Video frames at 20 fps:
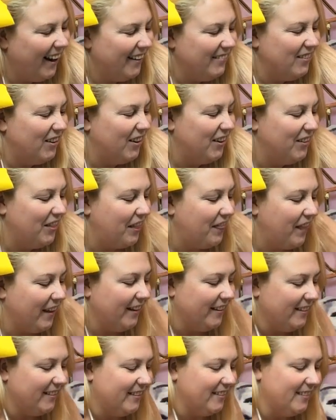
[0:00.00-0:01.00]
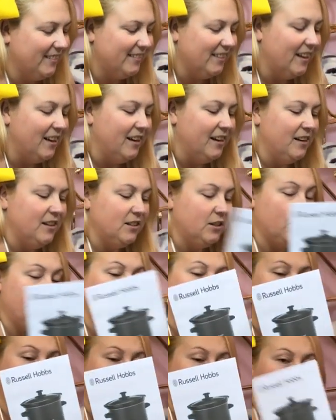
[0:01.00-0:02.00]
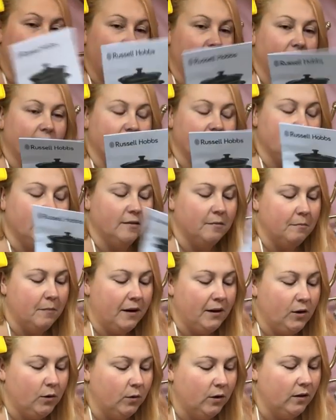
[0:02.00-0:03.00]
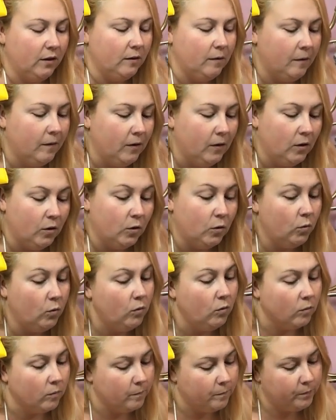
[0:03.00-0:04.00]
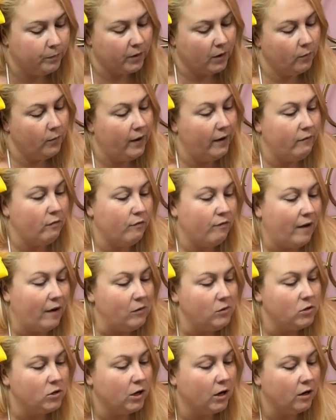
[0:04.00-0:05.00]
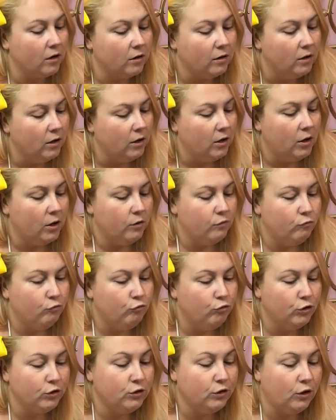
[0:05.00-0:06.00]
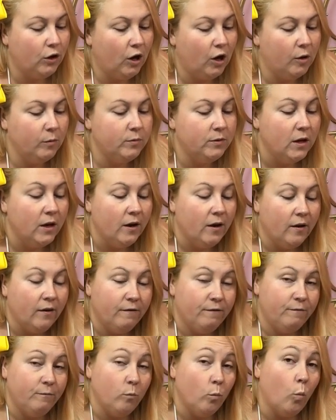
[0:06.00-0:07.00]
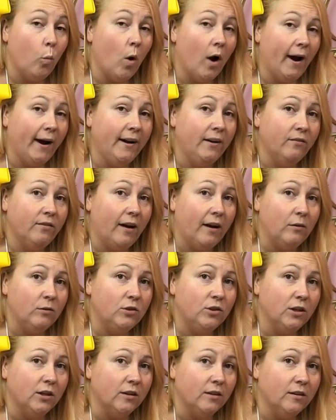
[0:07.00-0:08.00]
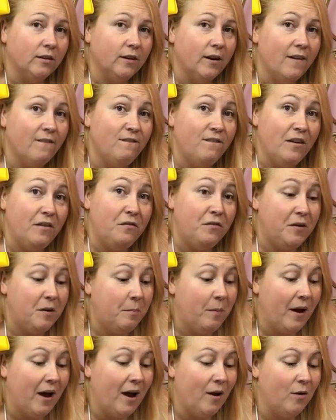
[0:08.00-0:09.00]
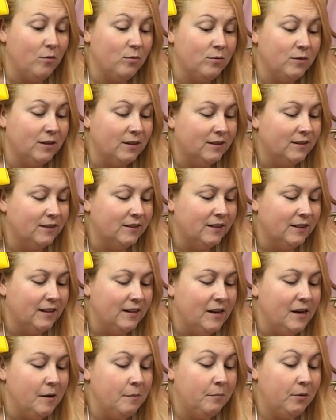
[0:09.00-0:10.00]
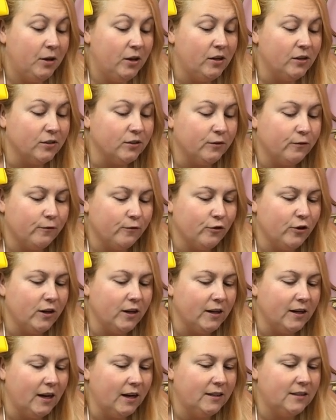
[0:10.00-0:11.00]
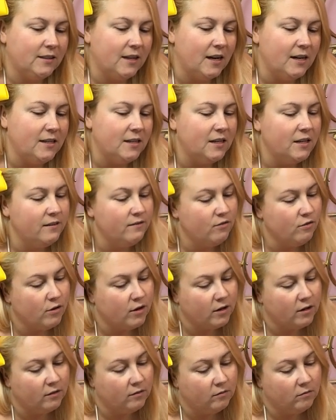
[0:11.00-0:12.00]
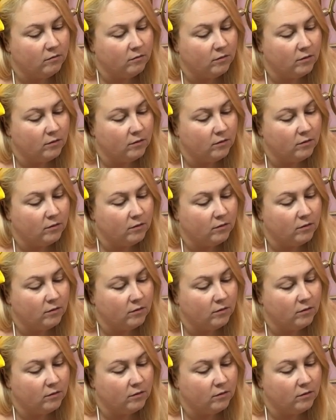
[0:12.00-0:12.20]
Of all the things. So we have my manual. Ooh, we have a voucher. Russell Hobbs wine voucher. £50. Plus free next day delivery.